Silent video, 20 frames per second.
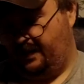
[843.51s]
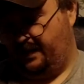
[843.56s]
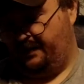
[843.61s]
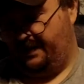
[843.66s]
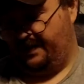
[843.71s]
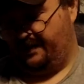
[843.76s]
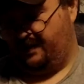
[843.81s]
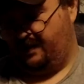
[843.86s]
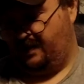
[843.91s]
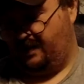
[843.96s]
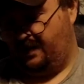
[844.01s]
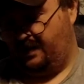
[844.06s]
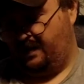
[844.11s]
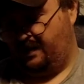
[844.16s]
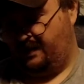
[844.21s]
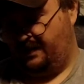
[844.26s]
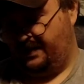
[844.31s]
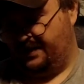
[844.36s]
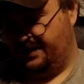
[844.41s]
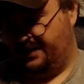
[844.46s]
The mineral
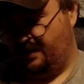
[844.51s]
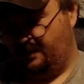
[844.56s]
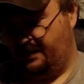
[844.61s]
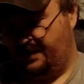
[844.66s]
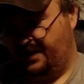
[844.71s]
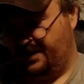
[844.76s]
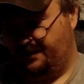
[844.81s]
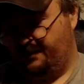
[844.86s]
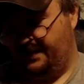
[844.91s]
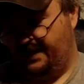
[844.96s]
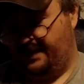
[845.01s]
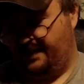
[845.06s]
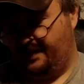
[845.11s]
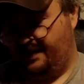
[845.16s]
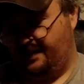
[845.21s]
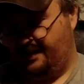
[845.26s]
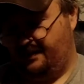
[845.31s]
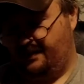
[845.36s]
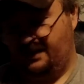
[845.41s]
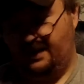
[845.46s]
oil is so much
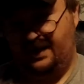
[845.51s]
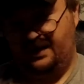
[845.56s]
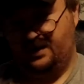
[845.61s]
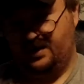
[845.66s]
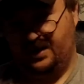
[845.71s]
better and